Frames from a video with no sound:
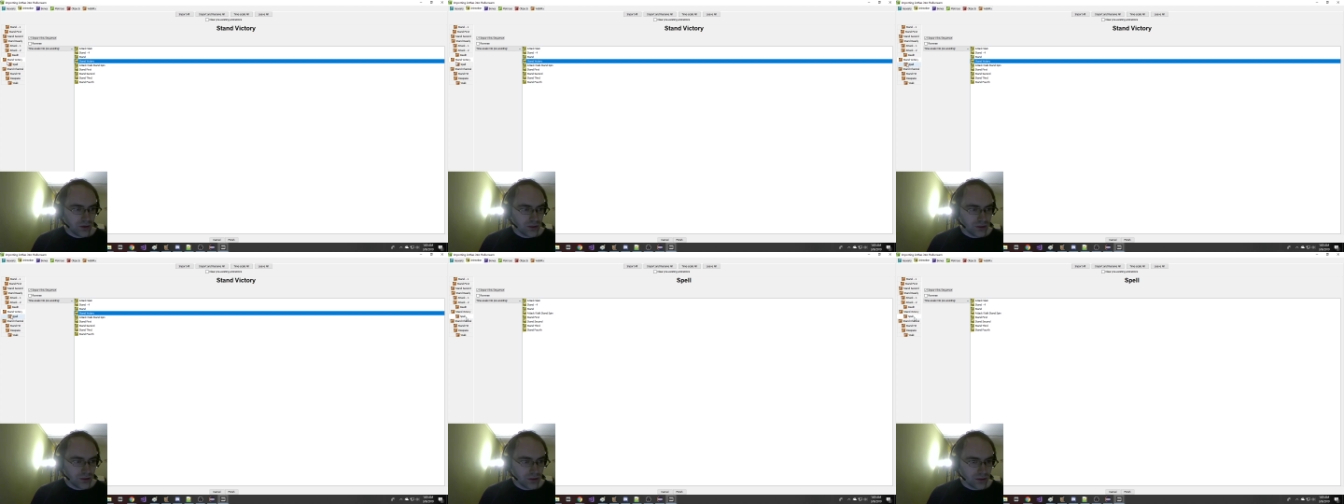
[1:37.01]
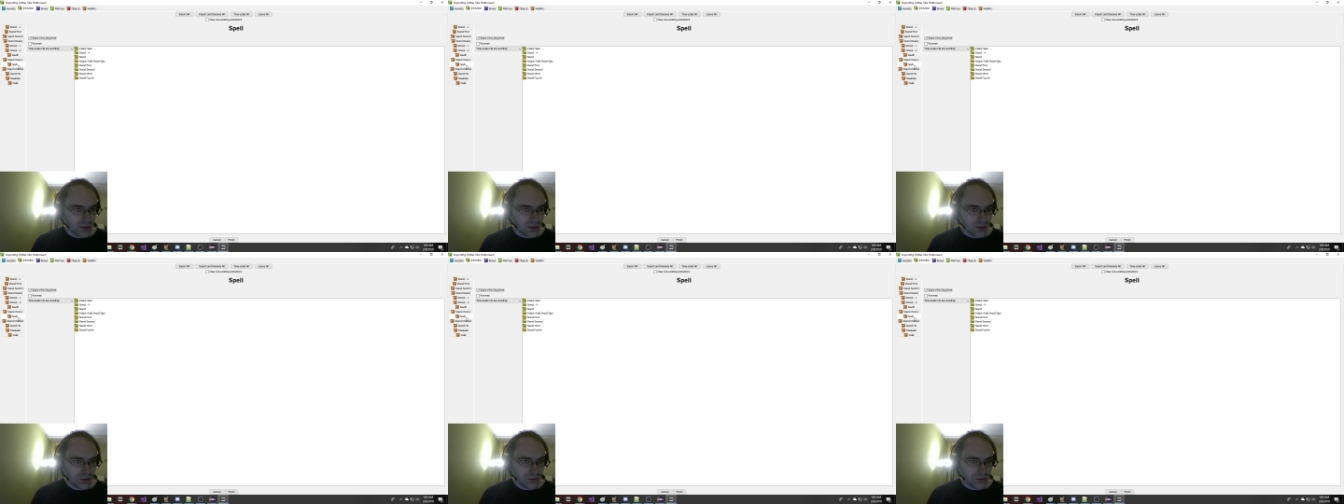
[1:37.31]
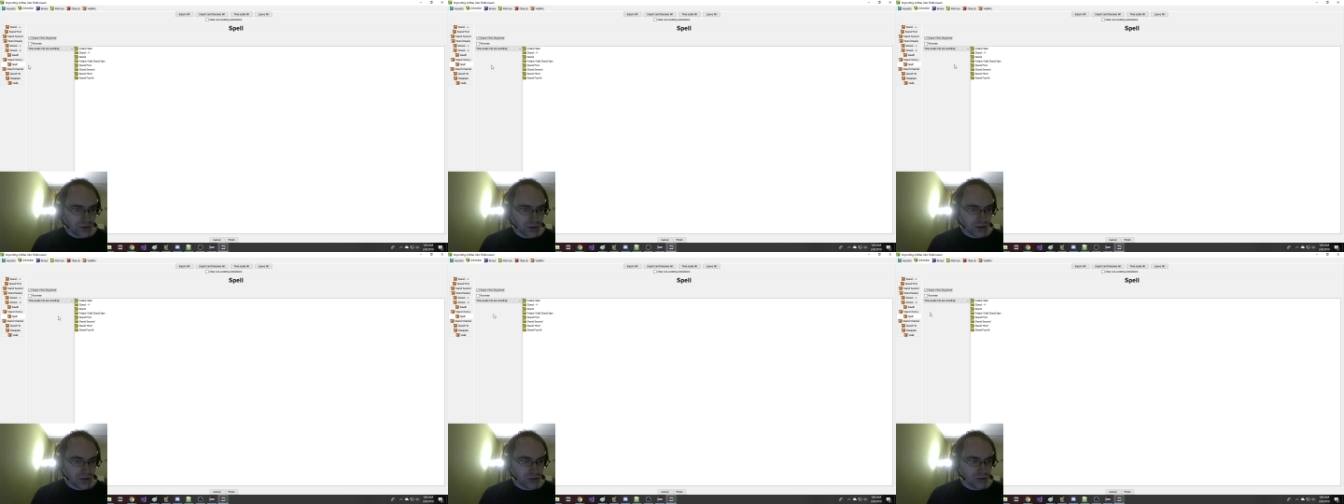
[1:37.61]
Stand
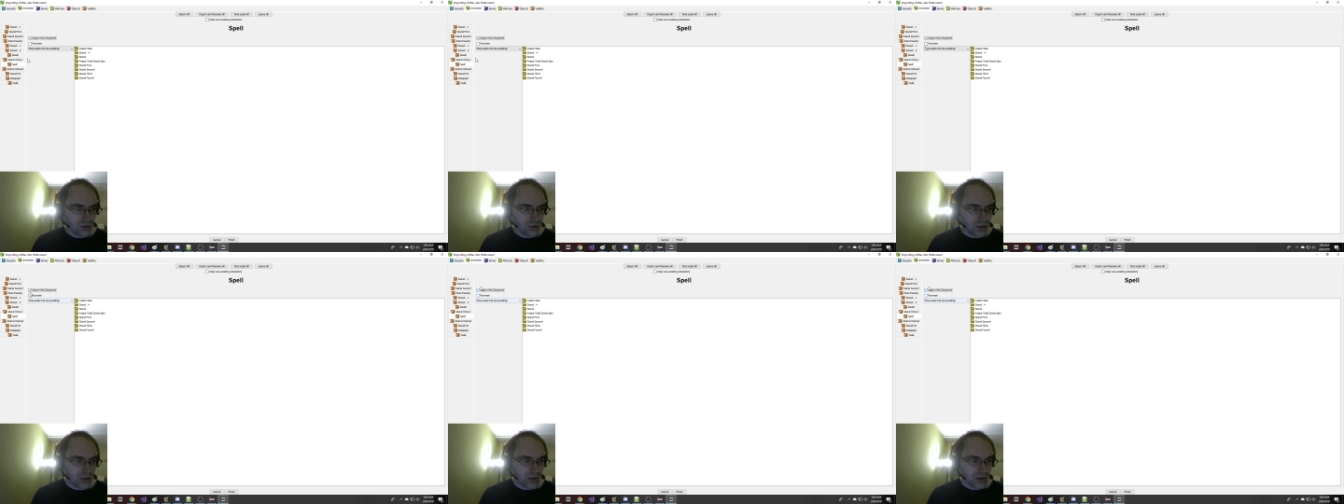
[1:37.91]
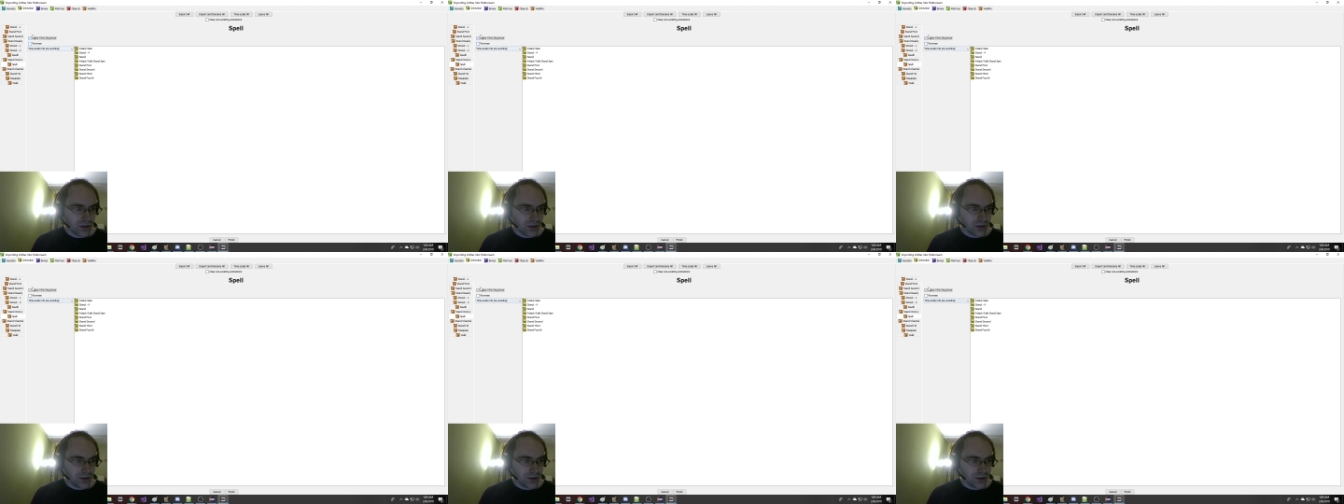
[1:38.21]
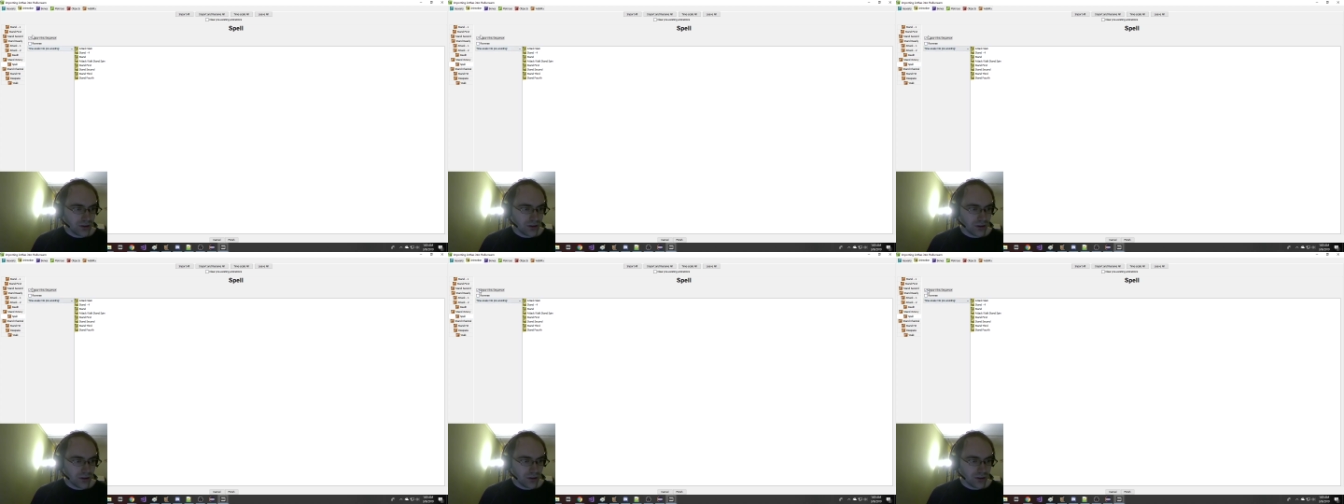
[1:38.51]

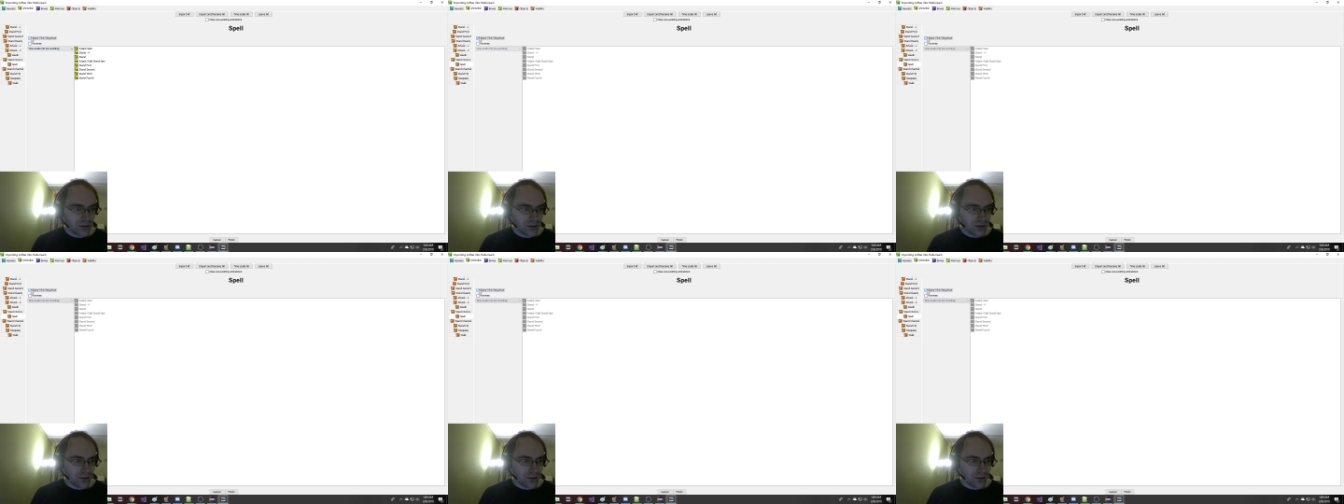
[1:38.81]
victory.